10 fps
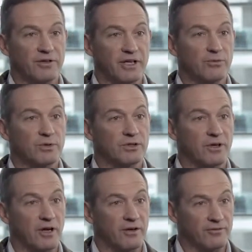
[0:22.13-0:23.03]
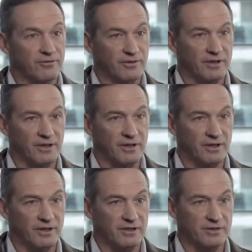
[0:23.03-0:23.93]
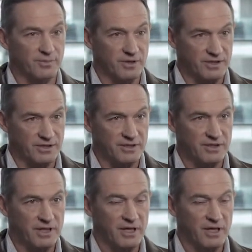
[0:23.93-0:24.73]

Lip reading: that would drive this business.